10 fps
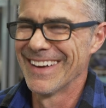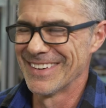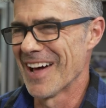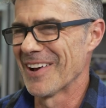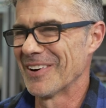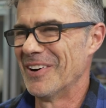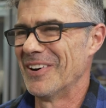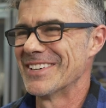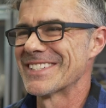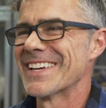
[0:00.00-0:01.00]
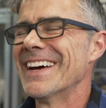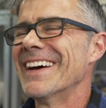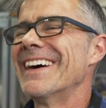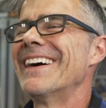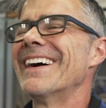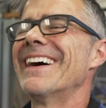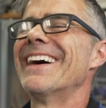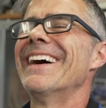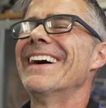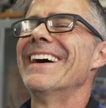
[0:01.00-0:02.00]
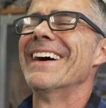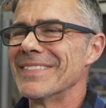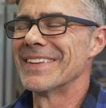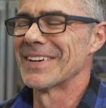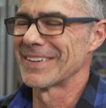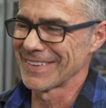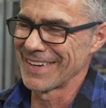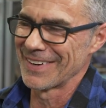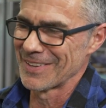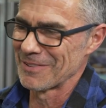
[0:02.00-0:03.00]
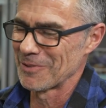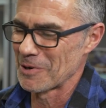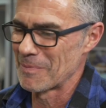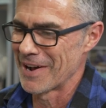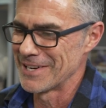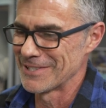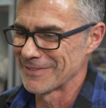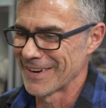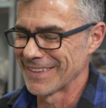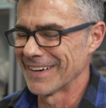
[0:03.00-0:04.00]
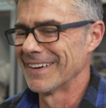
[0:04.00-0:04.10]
Not on hers. They're laying on the floor behind you right there.